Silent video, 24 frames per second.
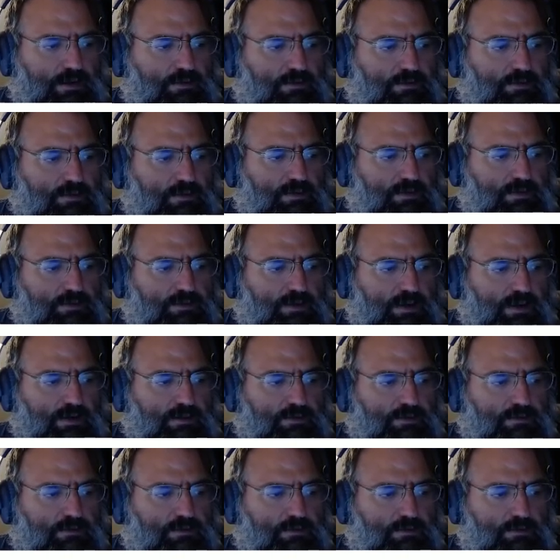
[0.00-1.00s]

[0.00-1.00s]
So in this case,